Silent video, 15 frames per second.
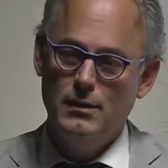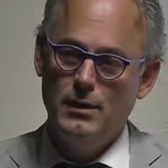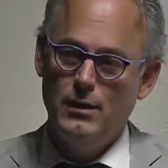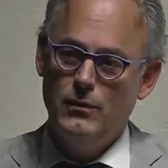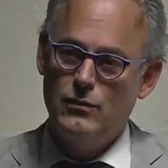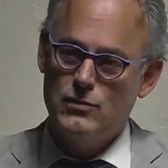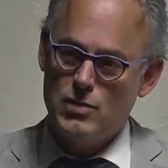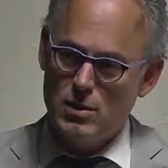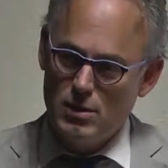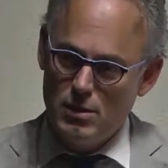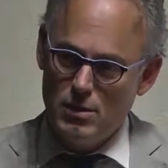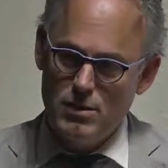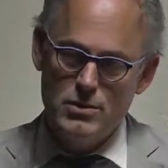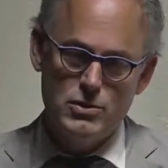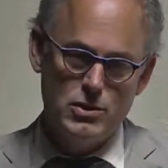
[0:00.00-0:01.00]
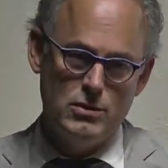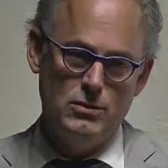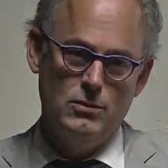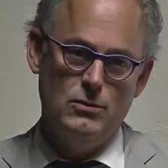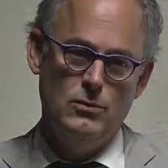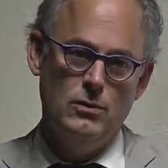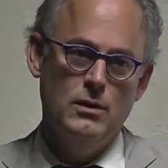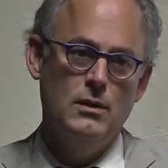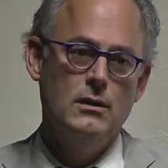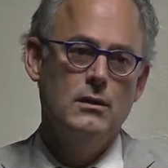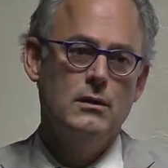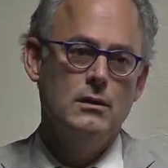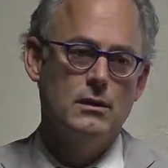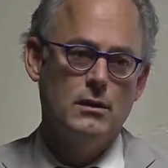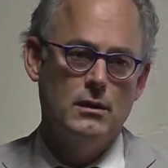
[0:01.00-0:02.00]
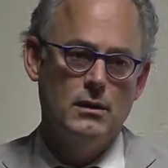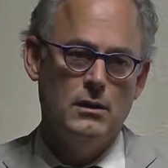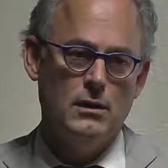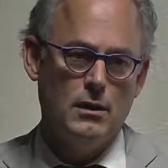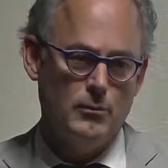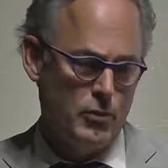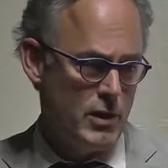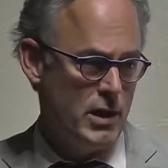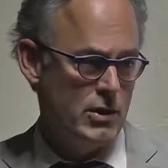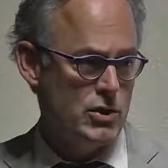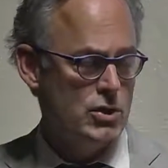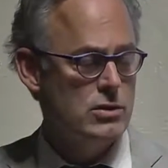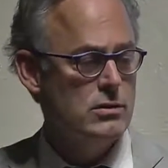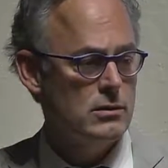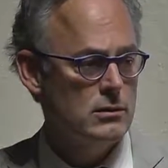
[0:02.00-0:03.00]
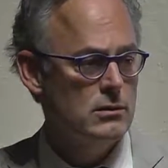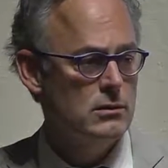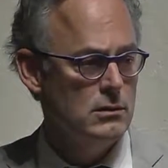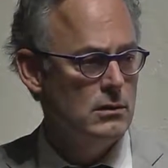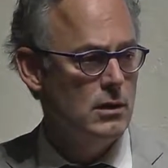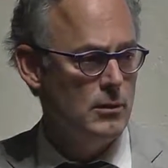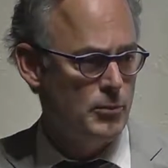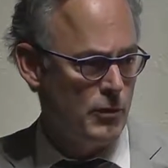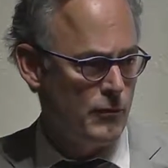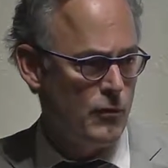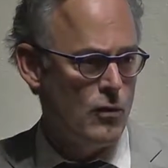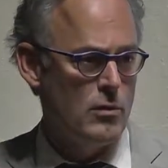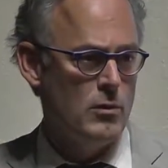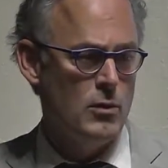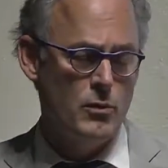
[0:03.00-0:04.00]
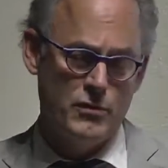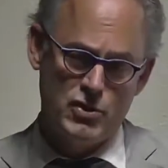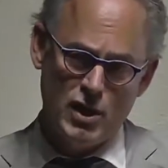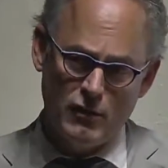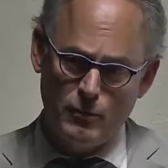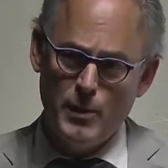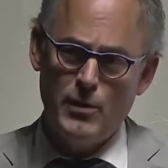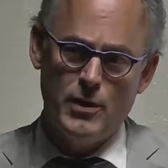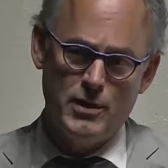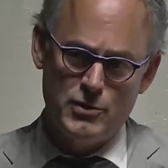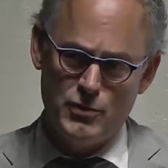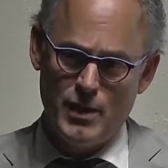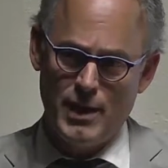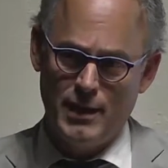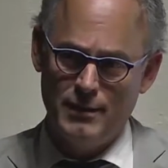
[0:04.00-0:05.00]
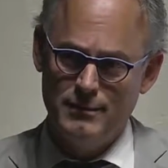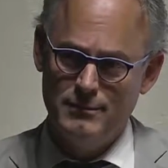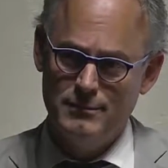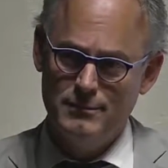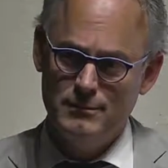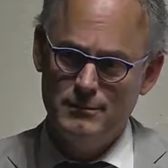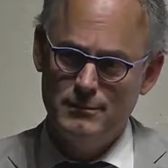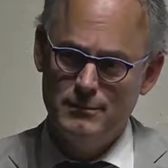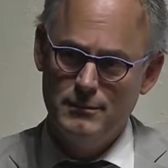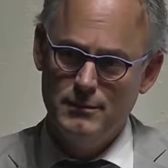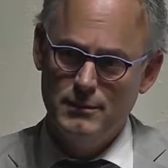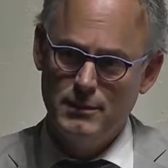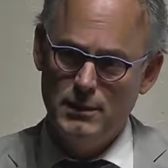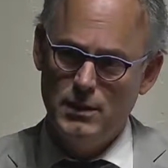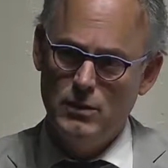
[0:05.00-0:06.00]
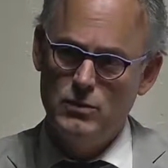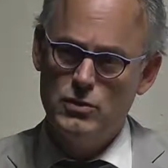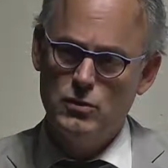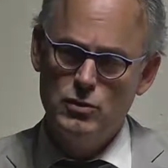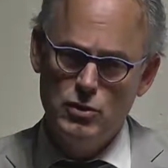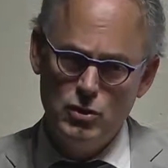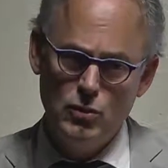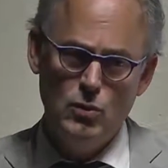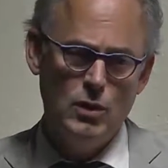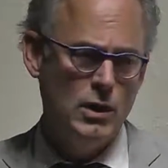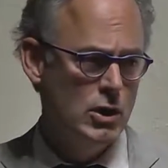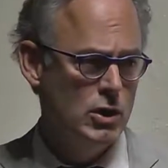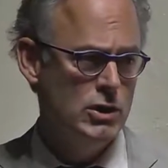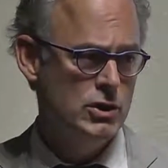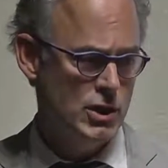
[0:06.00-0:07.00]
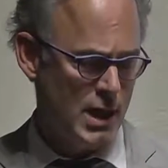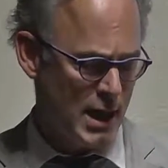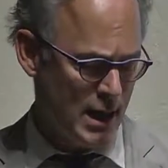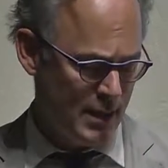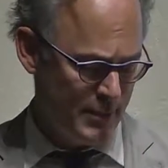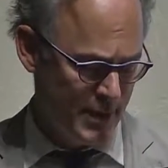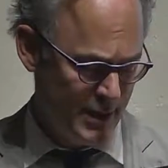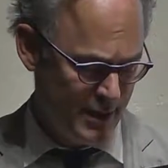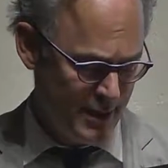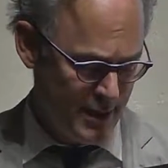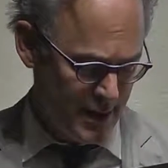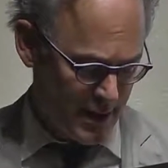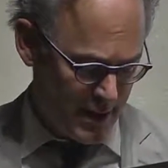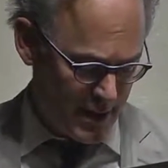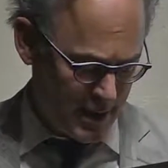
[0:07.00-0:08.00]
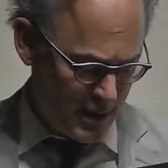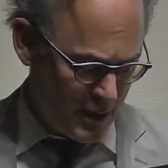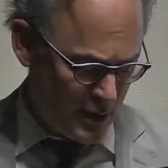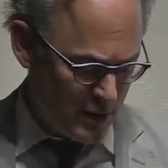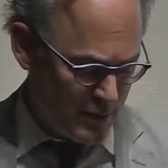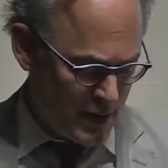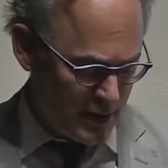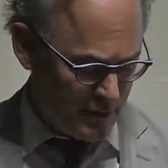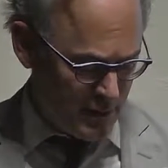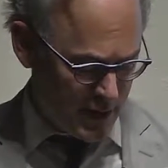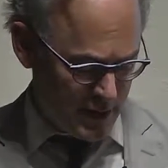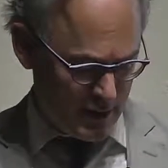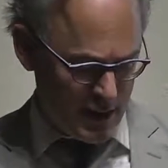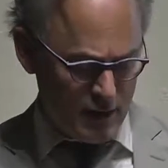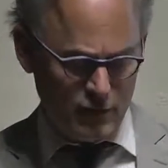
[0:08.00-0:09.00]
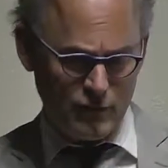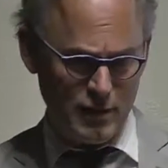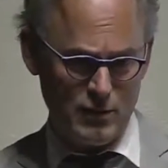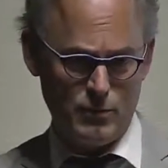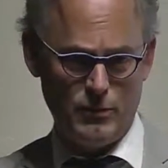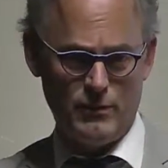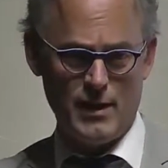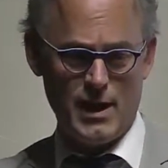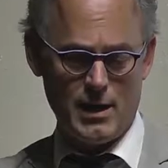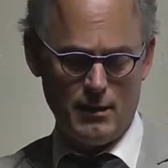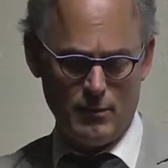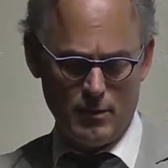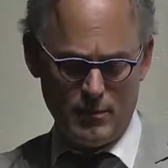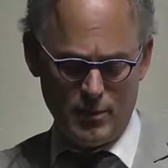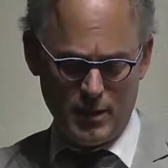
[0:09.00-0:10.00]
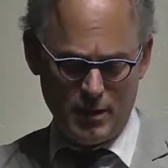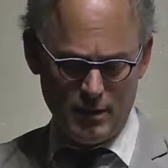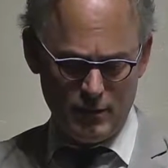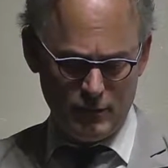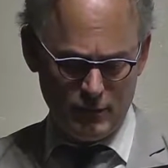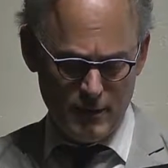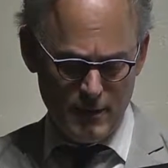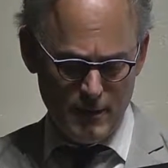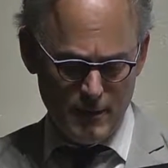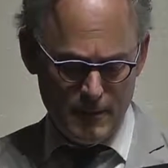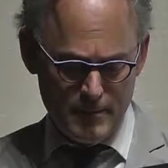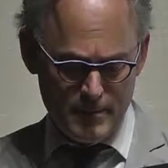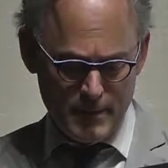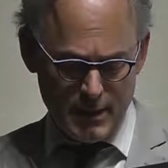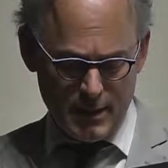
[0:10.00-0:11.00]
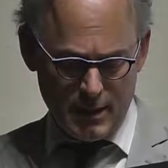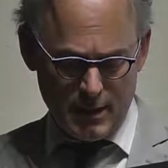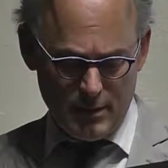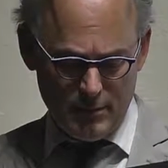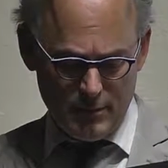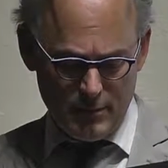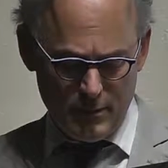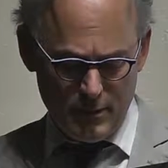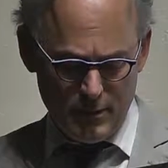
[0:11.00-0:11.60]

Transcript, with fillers: is turn to uh, a British uh, performer with Shakespearean training, you know, to do a good job. And I, you know, my, my instinct was that uh, because um,